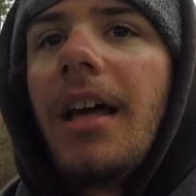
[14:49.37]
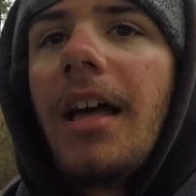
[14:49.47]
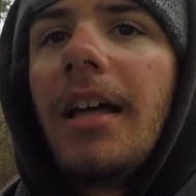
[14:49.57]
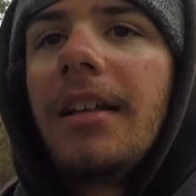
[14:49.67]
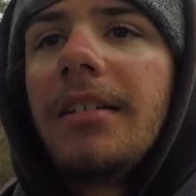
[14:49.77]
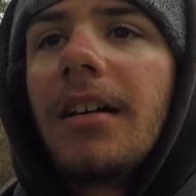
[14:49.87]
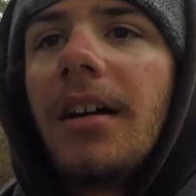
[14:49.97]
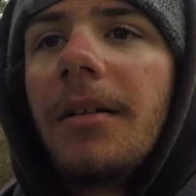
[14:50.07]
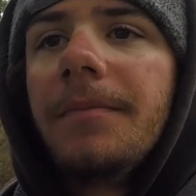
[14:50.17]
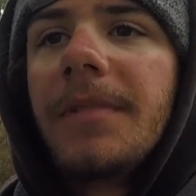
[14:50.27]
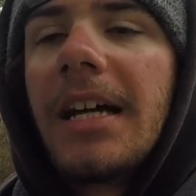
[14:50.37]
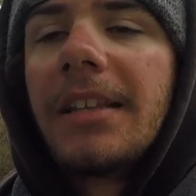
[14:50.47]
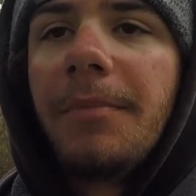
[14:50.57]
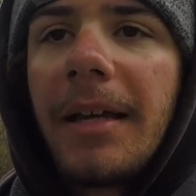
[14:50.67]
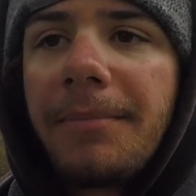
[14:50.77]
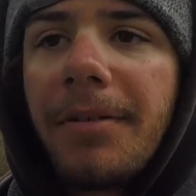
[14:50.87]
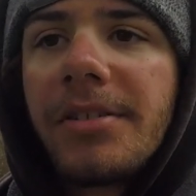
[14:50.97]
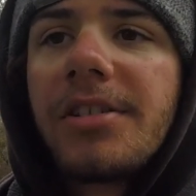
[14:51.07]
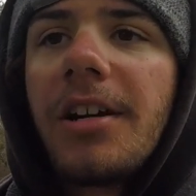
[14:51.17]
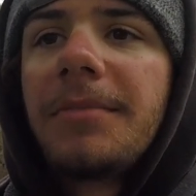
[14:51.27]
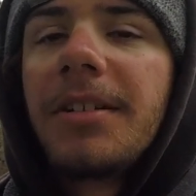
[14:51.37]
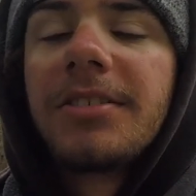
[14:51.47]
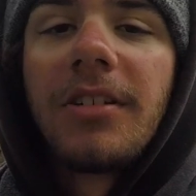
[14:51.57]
and had the bait pushed up there,